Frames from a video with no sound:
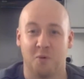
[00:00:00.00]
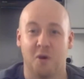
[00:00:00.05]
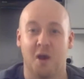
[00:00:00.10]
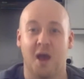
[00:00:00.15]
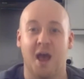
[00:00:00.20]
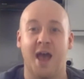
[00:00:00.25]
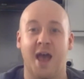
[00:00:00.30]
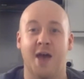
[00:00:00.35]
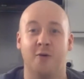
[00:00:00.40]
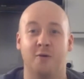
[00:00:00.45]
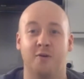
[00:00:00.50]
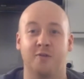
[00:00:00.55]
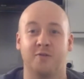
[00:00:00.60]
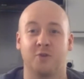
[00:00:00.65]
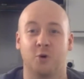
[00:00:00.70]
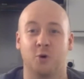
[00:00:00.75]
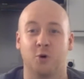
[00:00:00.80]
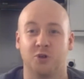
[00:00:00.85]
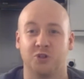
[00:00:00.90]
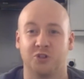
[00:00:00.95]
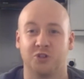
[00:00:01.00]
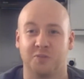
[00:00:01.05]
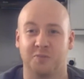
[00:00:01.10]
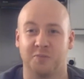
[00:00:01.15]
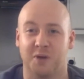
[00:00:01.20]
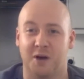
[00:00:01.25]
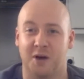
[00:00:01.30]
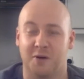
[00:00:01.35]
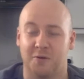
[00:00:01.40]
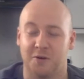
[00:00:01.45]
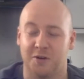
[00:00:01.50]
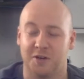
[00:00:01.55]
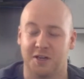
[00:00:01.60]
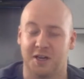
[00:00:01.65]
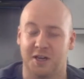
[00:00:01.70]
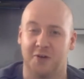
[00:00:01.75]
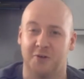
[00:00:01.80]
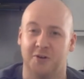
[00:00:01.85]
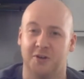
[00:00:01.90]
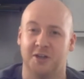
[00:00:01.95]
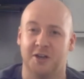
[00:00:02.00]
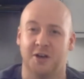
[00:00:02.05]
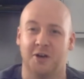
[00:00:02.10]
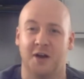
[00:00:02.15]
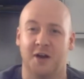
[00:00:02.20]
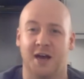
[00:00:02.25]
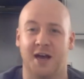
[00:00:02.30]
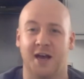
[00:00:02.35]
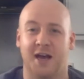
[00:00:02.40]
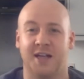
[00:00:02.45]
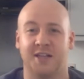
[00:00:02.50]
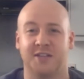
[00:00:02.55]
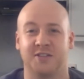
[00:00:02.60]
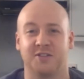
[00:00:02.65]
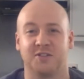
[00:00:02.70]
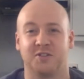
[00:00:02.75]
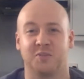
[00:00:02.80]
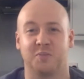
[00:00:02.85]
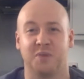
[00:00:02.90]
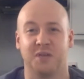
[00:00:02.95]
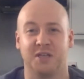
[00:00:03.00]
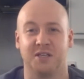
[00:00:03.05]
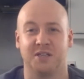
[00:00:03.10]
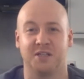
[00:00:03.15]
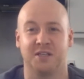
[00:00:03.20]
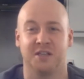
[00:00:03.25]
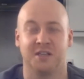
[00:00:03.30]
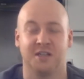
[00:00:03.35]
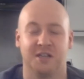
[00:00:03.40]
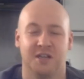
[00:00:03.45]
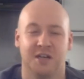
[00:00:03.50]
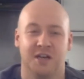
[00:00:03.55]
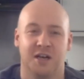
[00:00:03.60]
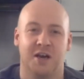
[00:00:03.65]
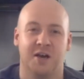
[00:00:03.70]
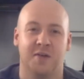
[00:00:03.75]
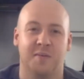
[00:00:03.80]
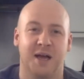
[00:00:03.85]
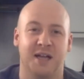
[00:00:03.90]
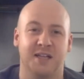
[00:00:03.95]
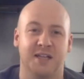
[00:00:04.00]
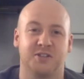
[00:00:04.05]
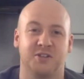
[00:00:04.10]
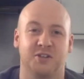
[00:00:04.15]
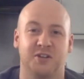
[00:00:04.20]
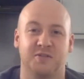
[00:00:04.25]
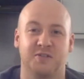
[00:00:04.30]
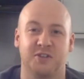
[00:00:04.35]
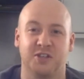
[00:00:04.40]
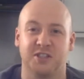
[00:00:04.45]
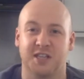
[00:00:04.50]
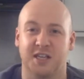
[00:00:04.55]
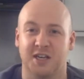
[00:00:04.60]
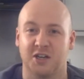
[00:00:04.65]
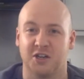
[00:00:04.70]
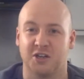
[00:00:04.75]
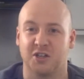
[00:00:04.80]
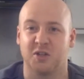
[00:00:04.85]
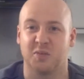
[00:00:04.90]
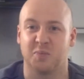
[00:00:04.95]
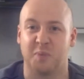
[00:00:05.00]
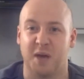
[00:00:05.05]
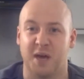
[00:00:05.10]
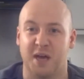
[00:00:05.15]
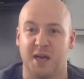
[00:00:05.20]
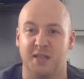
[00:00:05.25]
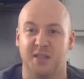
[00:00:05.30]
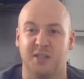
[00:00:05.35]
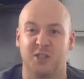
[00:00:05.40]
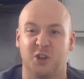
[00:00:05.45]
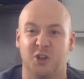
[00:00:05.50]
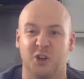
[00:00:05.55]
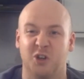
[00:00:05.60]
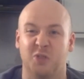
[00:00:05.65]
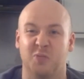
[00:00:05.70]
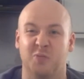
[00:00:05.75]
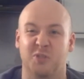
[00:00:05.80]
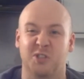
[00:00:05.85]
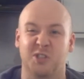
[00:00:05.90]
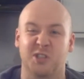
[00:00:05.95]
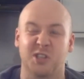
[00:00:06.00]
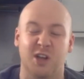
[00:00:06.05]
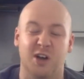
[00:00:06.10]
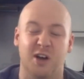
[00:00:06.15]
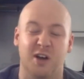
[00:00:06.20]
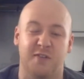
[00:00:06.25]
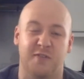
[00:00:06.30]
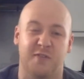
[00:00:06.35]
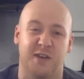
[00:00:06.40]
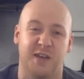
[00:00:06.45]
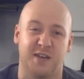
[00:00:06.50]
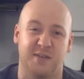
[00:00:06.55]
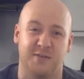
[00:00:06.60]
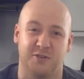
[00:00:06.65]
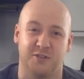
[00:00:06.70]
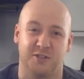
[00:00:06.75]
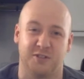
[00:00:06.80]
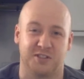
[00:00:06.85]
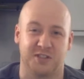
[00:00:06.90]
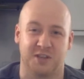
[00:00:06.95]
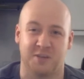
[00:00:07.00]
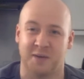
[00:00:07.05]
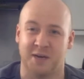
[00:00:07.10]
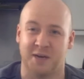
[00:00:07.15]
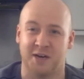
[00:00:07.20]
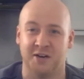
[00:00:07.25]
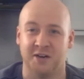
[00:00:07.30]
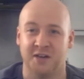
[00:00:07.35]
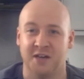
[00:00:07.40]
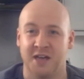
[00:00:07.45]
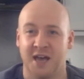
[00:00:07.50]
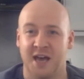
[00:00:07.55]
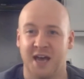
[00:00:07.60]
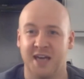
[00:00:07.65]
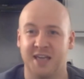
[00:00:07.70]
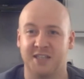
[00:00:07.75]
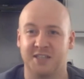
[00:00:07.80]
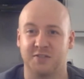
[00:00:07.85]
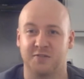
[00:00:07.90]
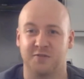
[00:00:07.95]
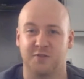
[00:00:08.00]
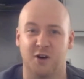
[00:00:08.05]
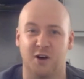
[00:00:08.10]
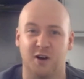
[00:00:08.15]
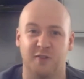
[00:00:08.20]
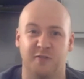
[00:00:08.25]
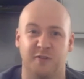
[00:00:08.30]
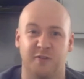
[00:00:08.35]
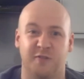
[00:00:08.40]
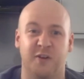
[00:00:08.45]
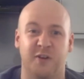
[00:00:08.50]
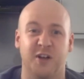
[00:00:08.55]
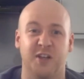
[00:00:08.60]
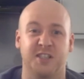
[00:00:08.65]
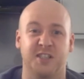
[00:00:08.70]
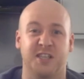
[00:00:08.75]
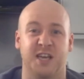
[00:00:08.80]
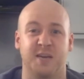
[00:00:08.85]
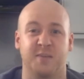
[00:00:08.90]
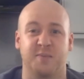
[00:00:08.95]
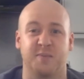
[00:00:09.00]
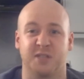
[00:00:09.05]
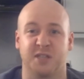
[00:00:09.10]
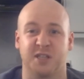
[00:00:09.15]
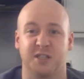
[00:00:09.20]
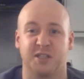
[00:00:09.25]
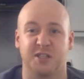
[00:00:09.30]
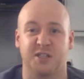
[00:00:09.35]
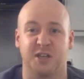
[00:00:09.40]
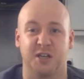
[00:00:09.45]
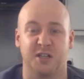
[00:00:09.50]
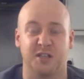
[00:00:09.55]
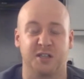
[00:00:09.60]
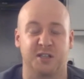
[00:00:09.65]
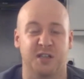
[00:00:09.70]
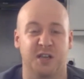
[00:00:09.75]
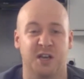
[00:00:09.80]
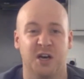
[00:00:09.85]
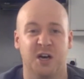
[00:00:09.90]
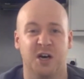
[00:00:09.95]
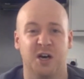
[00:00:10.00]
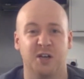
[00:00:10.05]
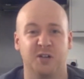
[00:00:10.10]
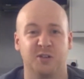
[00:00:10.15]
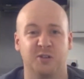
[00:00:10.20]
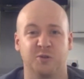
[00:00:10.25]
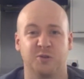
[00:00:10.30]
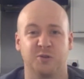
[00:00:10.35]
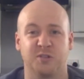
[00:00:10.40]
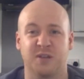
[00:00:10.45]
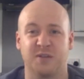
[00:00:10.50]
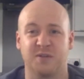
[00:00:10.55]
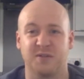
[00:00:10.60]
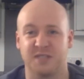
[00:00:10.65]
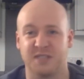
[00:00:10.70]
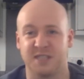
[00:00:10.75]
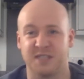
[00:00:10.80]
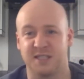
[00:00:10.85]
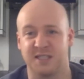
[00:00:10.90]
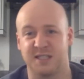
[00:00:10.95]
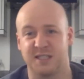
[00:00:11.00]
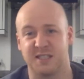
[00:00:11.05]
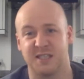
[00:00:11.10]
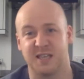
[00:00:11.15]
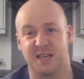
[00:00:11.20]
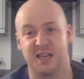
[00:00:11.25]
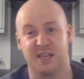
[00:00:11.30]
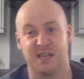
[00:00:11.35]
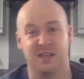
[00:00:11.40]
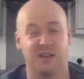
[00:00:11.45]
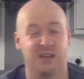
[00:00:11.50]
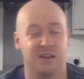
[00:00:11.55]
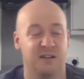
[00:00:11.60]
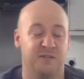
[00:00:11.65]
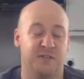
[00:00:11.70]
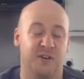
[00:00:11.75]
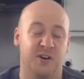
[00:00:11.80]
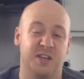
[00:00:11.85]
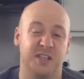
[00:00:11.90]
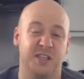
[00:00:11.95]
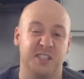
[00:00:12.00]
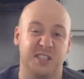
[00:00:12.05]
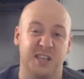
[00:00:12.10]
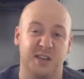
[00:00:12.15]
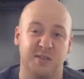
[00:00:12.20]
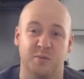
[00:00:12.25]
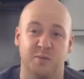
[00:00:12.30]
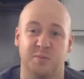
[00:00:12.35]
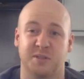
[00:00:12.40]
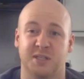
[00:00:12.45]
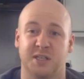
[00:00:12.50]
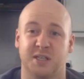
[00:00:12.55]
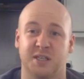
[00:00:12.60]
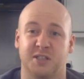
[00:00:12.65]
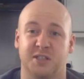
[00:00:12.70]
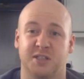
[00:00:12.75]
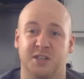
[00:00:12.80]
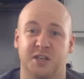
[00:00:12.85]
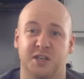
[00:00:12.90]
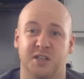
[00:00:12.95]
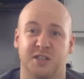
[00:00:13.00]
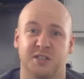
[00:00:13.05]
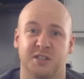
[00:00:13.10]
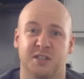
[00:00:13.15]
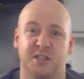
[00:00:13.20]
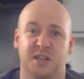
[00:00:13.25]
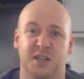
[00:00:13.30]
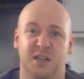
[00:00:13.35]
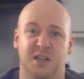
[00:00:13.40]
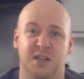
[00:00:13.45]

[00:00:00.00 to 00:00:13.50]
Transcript: air with caution, but I want to know Anton's opinion. Anton, I've just had a look at the betting. Tottenham's slight favourites somehow, 8-5, a 38% chance. Arsenal 17-10, 37% chance.